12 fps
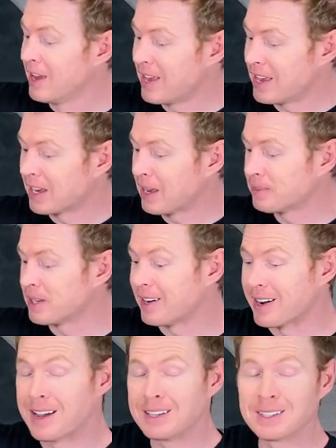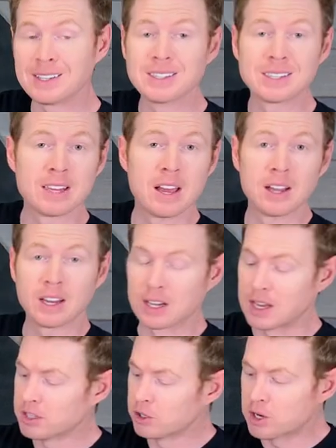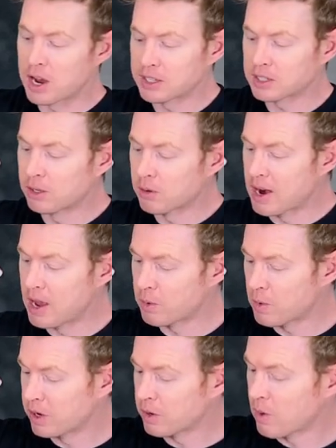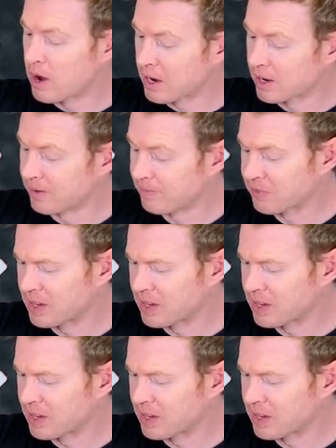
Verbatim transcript: It keeps it nice and snug. It doesn't jostle around while you're walking.